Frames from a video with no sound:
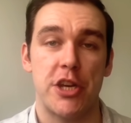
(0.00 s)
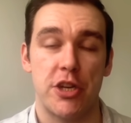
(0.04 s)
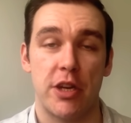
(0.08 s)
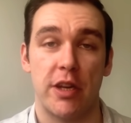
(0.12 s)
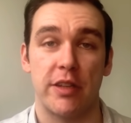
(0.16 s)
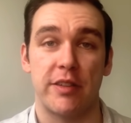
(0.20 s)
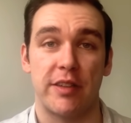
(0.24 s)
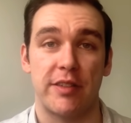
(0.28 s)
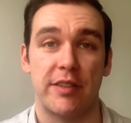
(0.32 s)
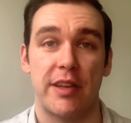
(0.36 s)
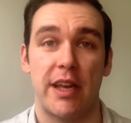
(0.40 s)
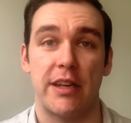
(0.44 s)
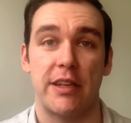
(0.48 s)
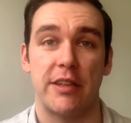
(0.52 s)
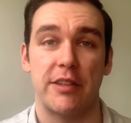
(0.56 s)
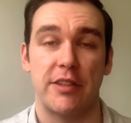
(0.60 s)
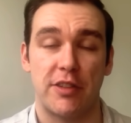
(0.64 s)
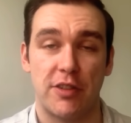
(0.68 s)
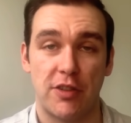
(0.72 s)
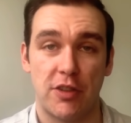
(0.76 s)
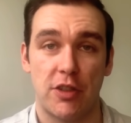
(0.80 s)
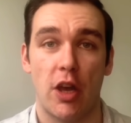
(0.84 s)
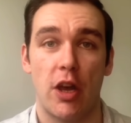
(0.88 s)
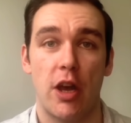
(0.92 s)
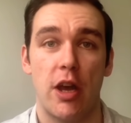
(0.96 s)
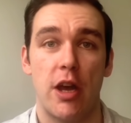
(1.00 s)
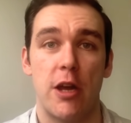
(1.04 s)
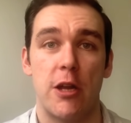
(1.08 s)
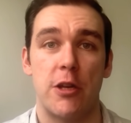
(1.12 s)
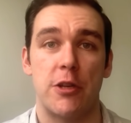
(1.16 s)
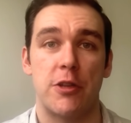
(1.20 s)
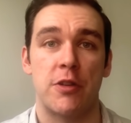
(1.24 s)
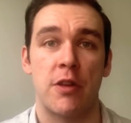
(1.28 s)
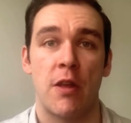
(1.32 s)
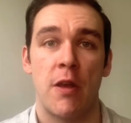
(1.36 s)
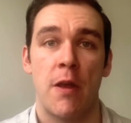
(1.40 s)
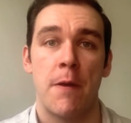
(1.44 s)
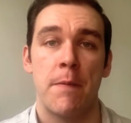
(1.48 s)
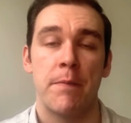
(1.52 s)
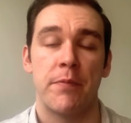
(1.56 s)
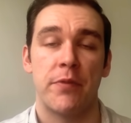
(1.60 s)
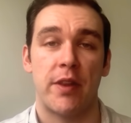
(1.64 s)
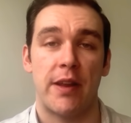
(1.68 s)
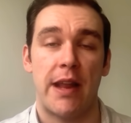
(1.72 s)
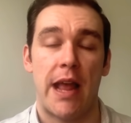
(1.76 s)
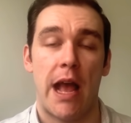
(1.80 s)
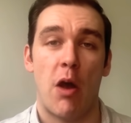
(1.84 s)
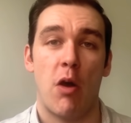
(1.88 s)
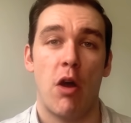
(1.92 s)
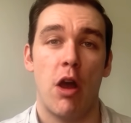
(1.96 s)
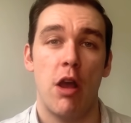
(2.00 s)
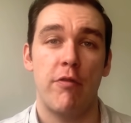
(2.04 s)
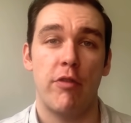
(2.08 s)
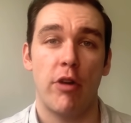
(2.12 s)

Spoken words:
As I said, it's surged to now over